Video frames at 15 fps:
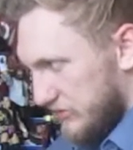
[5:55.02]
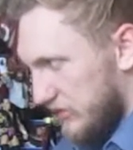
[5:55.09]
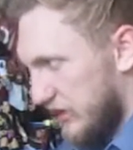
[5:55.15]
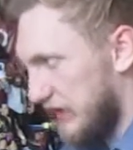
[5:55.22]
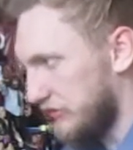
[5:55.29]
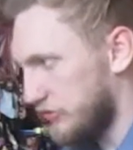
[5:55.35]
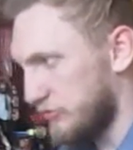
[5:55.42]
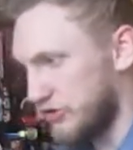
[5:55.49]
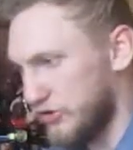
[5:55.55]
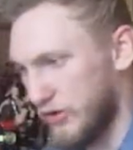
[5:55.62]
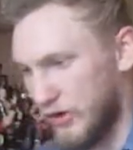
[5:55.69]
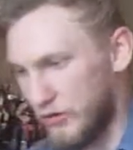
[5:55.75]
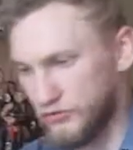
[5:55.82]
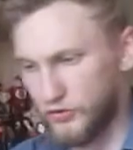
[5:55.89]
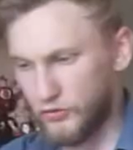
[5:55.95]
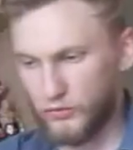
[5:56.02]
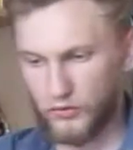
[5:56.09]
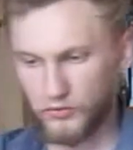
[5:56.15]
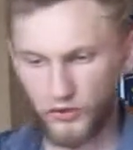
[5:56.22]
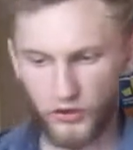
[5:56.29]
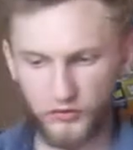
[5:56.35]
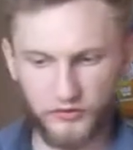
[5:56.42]
NWO New
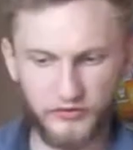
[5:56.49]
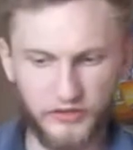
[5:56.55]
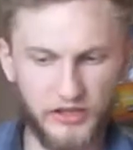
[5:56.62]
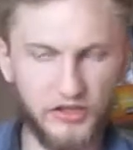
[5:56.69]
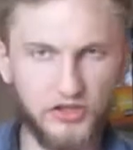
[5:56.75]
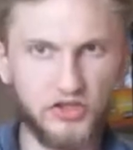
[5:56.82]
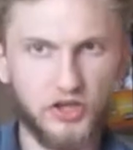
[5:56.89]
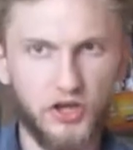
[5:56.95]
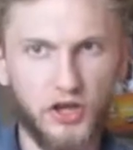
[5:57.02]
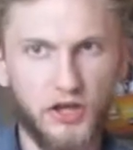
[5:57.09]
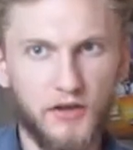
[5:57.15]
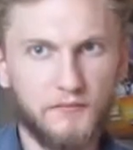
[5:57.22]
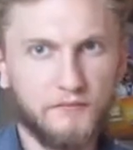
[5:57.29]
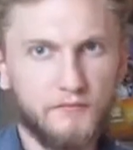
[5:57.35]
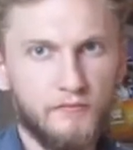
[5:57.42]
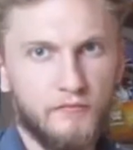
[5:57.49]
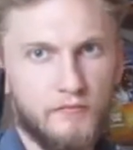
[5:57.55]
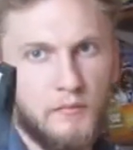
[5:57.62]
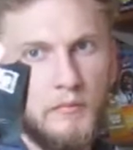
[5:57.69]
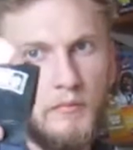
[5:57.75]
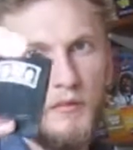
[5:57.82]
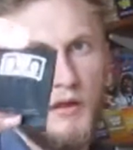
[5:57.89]
World Order t-shirt.
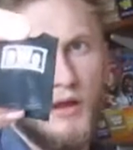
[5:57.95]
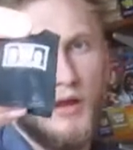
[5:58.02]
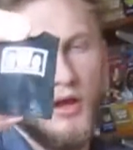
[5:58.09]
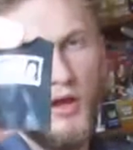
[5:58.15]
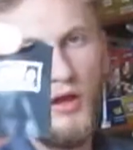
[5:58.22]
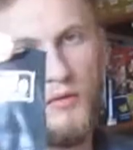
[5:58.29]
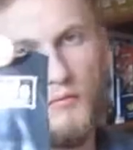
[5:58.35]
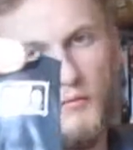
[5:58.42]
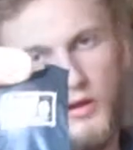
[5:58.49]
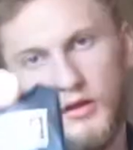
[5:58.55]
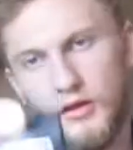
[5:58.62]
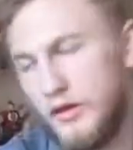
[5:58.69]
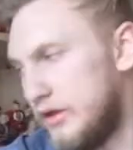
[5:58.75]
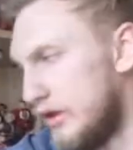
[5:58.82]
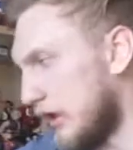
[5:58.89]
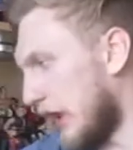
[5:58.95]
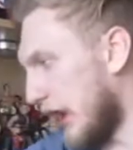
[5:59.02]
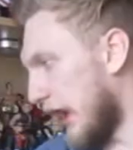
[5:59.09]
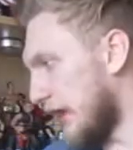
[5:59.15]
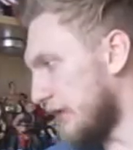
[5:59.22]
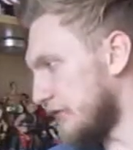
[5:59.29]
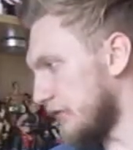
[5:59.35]
And
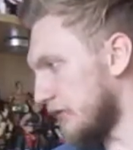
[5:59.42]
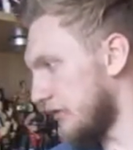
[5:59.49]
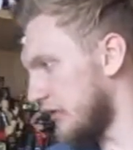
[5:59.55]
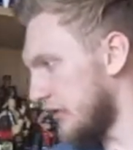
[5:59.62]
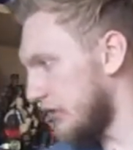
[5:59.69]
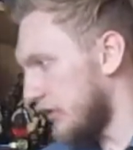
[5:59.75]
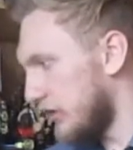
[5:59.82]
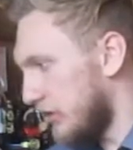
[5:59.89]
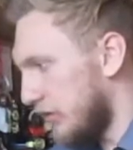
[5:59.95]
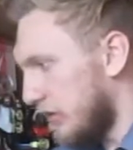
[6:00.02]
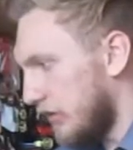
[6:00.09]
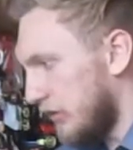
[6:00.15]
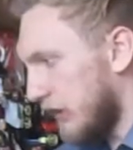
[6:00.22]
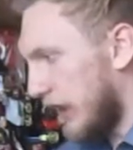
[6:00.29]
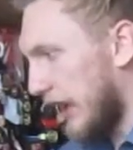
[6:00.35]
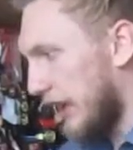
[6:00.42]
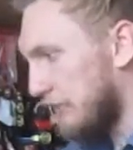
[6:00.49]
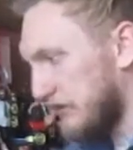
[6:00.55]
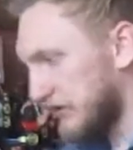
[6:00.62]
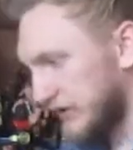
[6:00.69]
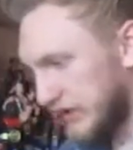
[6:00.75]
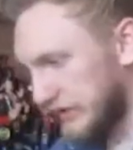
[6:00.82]
I
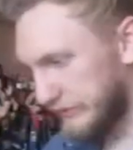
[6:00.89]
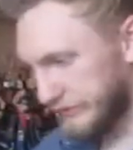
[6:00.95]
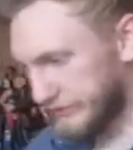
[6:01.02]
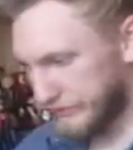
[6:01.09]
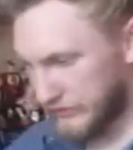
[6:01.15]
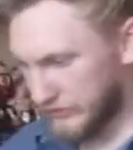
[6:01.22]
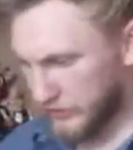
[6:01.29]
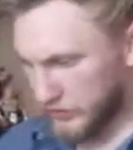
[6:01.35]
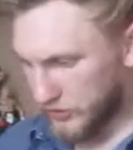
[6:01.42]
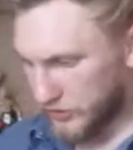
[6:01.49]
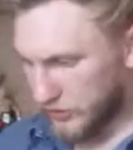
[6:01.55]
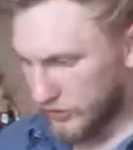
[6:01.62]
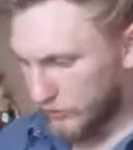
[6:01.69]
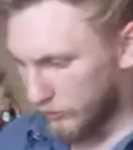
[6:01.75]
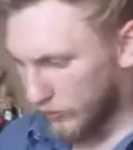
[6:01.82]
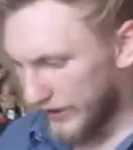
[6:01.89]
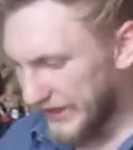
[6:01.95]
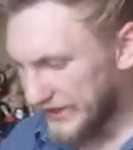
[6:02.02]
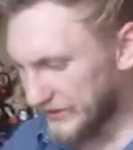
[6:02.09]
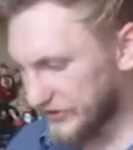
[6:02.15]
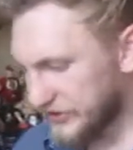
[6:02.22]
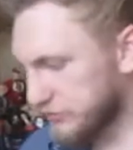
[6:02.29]
believe what
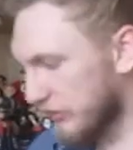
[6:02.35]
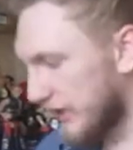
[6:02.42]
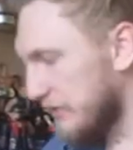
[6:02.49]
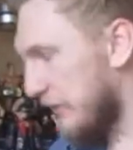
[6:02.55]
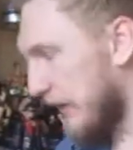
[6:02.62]
is a spray